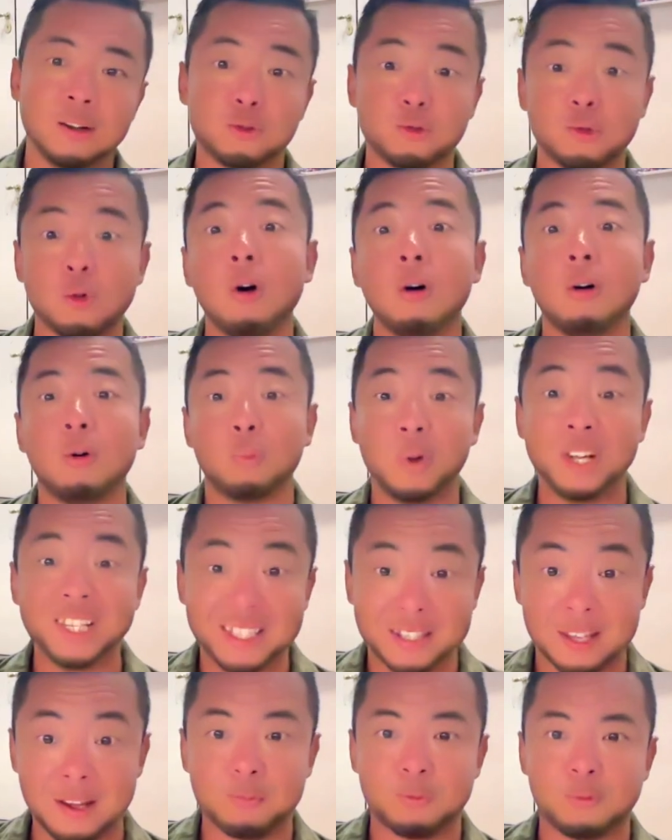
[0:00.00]
draw
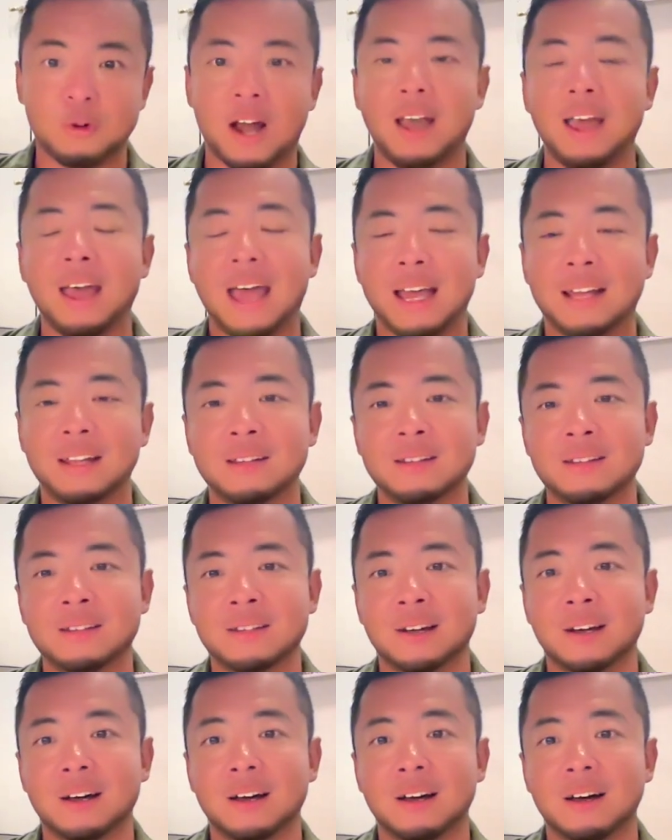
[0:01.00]
wisdom, right?
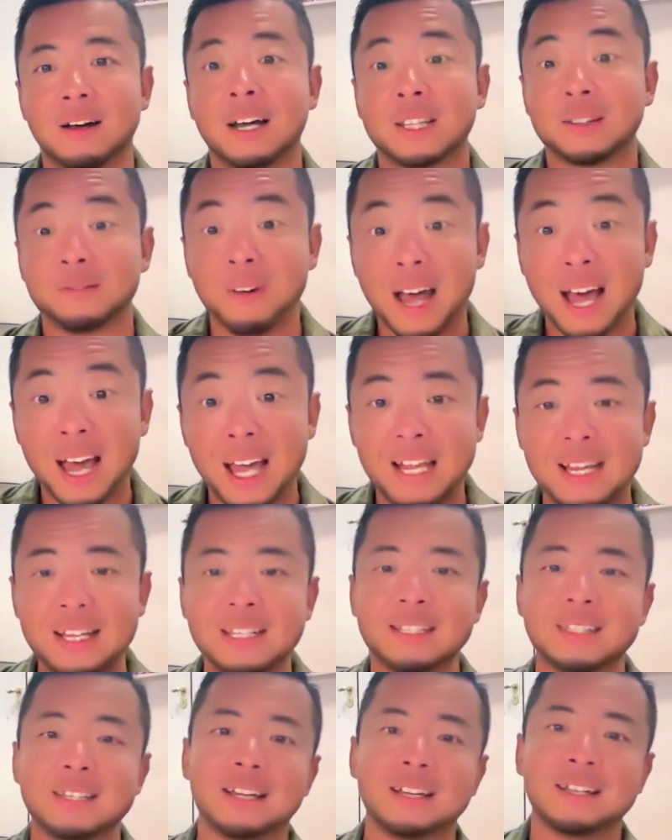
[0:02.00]
And
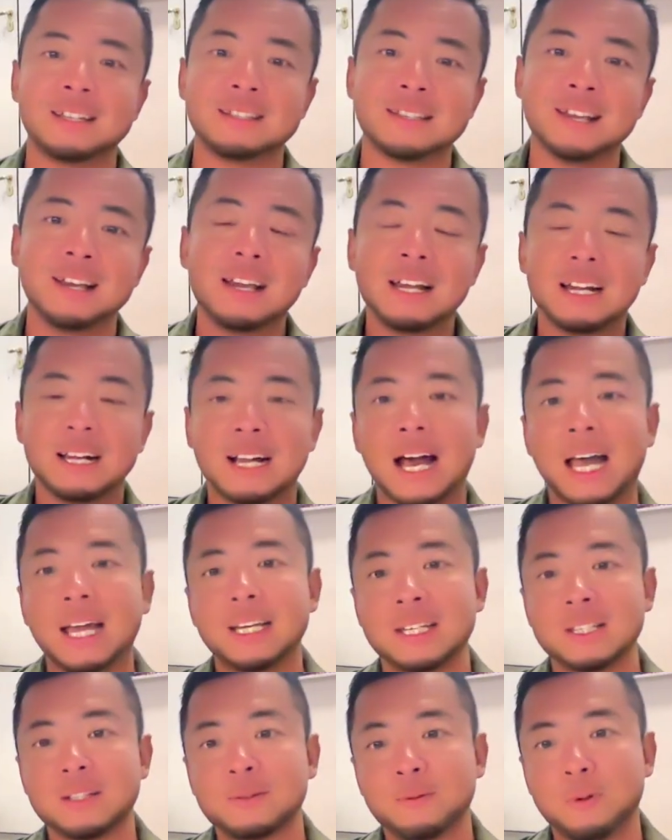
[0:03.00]
advice and
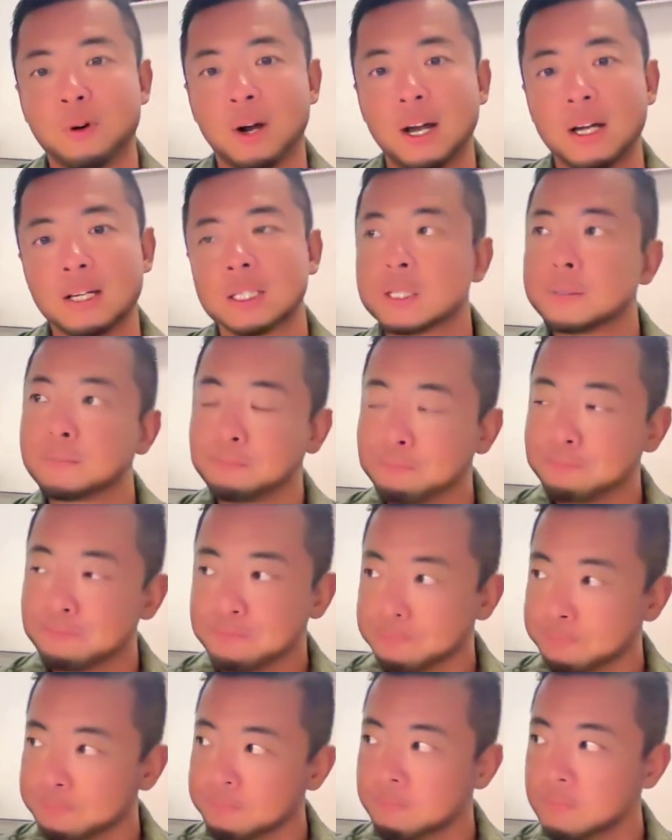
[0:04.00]
guidance for us.
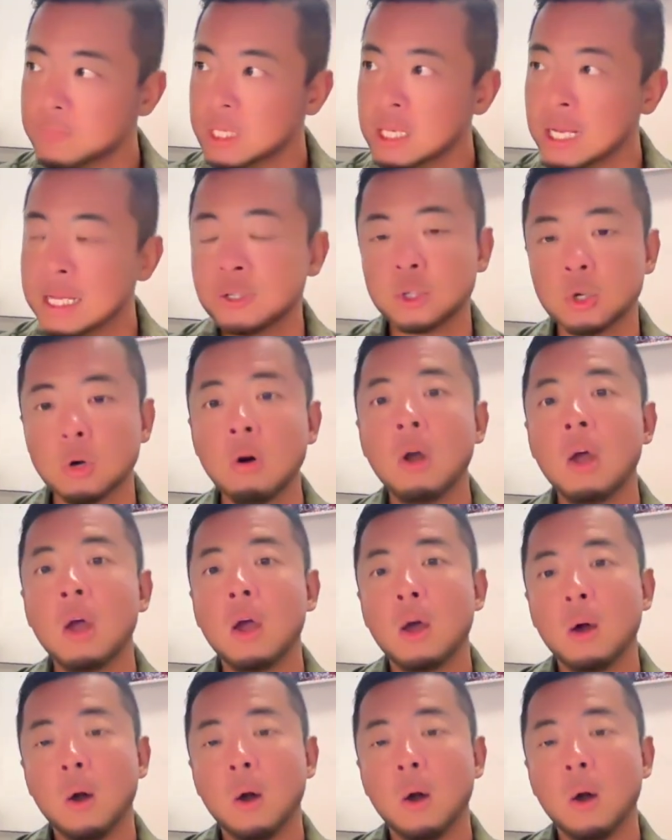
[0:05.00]
And so